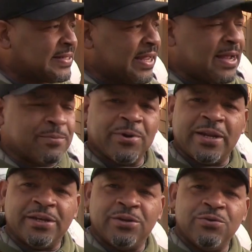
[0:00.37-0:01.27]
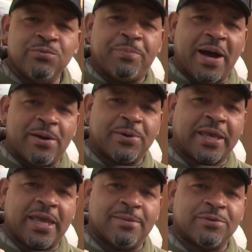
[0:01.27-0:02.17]
today I'm running new power
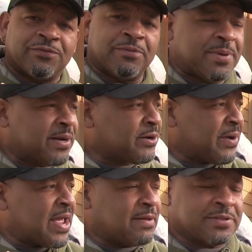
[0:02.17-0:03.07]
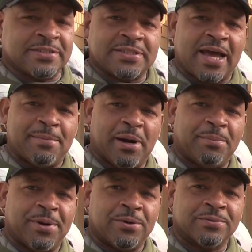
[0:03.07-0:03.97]
cables for my graphs inside my
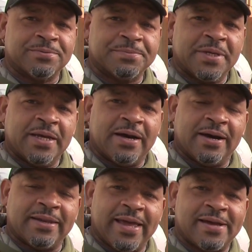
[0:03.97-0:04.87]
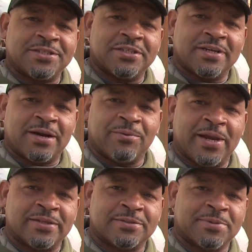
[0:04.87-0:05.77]
boat. Uh, last year I
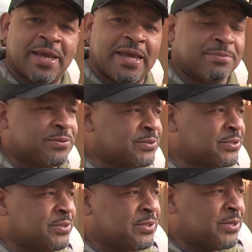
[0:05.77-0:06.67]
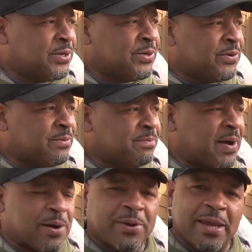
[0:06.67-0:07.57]
ran some cables,
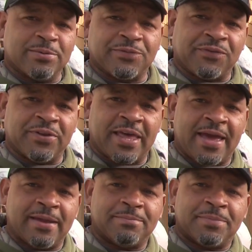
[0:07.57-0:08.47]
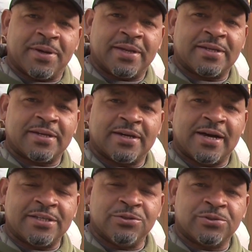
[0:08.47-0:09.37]
power cables for that, but uh,
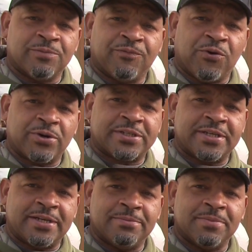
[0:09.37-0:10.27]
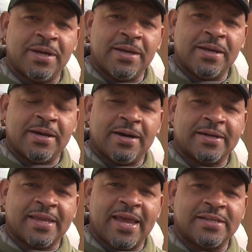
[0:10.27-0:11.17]
I used some 14
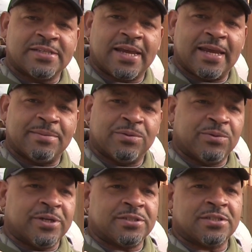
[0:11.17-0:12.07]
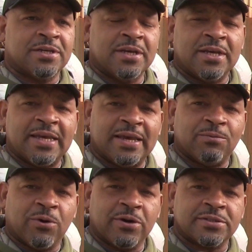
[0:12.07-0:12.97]
uh, gauge cable which
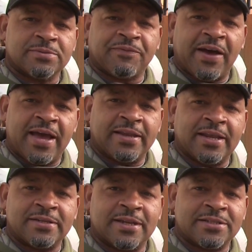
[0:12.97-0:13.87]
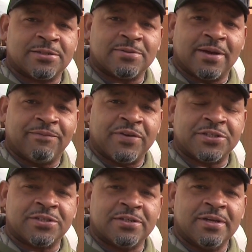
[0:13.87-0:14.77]
it works fine, that, that's
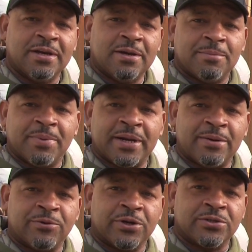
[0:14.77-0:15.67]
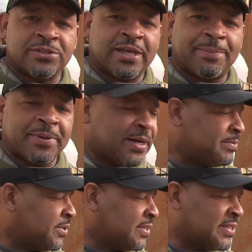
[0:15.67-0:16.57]
efficient, but I want to step it
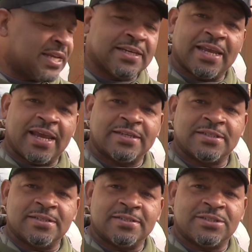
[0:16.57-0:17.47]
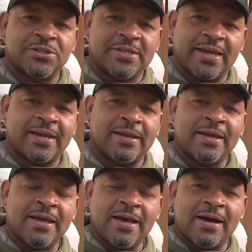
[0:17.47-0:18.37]
up to 10 gauge today.
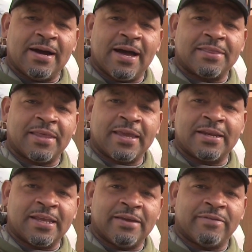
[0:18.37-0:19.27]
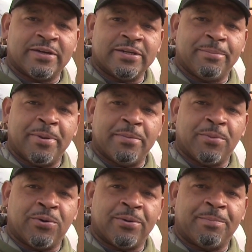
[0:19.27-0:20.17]
Uh, I think it'll give it a little bit
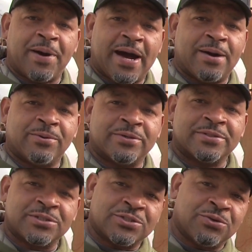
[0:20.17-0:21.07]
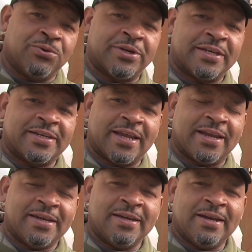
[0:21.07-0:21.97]
more power during the
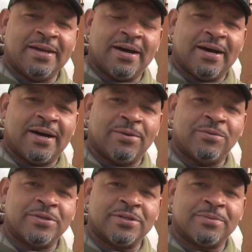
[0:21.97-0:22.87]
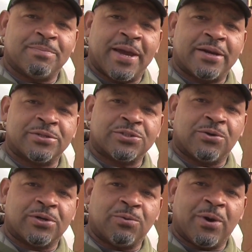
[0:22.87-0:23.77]
day. Uh, when the batteries
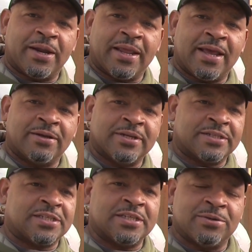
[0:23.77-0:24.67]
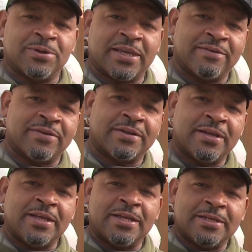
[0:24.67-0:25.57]
start to wear down, it still will give it
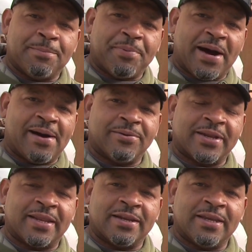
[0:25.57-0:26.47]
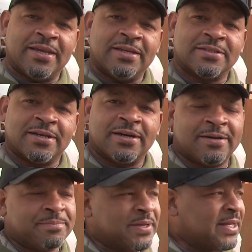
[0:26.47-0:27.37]
the power that it needs.
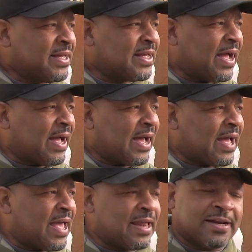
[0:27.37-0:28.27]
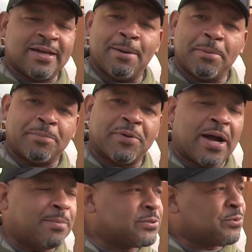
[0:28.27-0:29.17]
Uh, I had a couple of
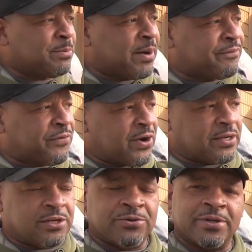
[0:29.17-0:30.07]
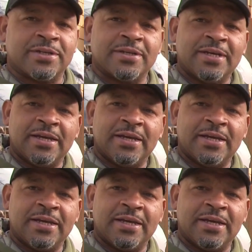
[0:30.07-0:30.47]
problems with my front unit